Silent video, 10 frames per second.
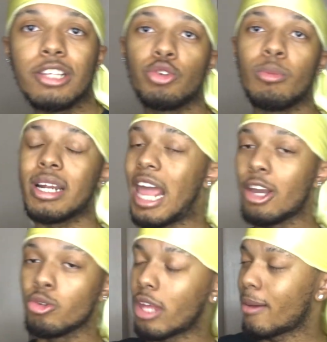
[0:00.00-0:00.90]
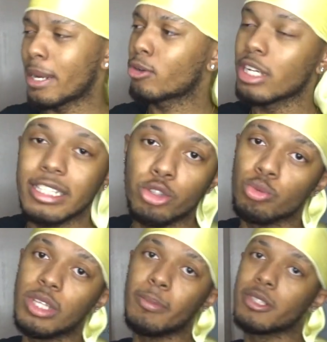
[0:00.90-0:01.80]
too much. I'm not gonna get too
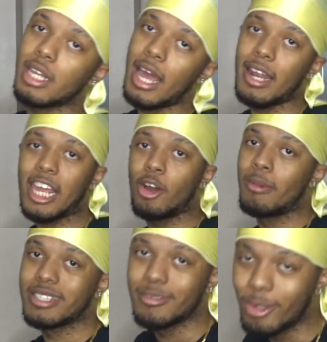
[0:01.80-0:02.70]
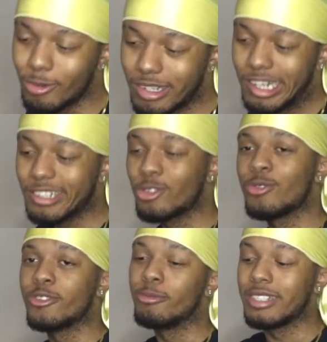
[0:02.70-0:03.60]
deep into that. I ain't gonna mess up no one else. You
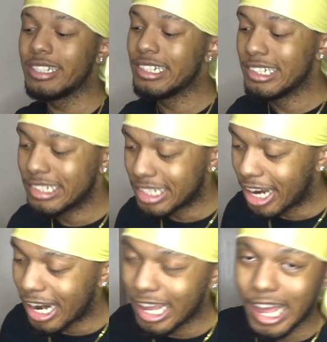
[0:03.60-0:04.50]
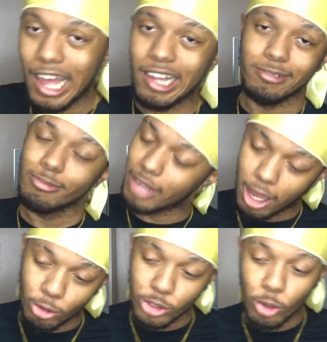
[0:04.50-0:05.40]
feel me? I
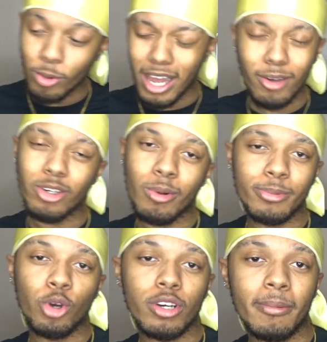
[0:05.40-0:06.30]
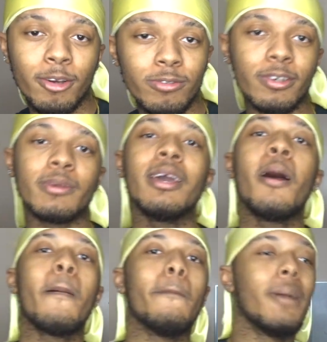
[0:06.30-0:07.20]
don't know what I'm talking about. You feel me?
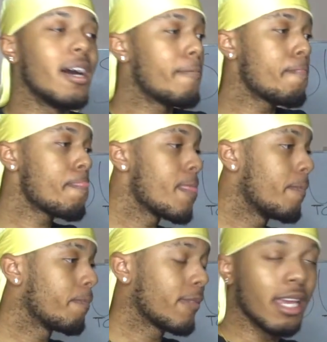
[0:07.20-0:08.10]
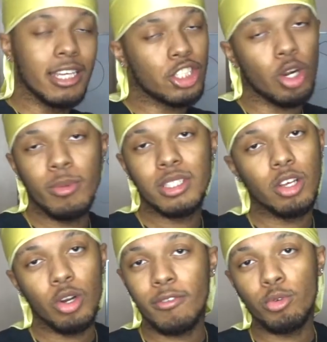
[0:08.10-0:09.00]
But insurance
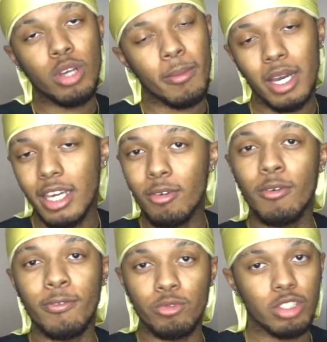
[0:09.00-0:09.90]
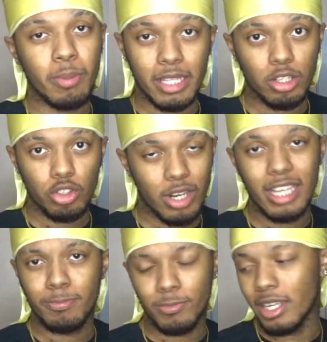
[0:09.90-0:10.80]
though, if you come out here with expecting
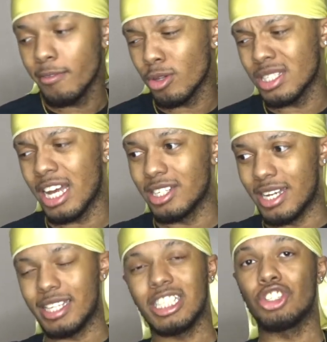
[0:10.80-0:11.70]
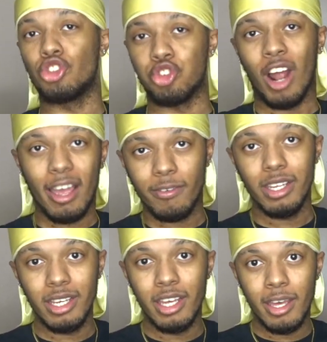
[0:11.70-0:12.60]
that's even though it's not necessarily
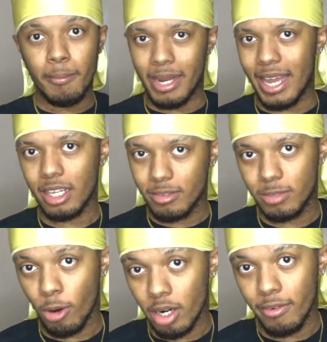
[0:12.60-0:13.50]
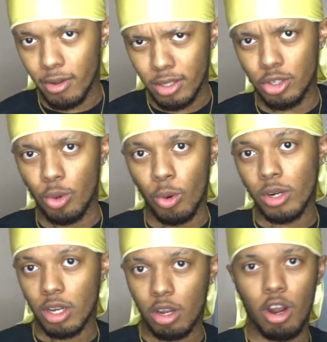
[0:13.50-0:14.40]
driving, but that's part of owning
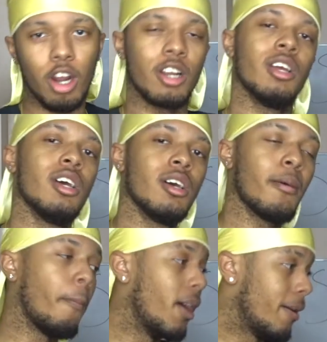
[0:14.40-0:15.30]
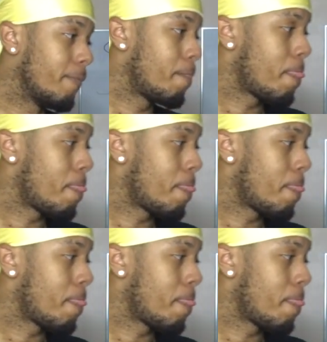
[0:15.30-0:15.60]
a car. But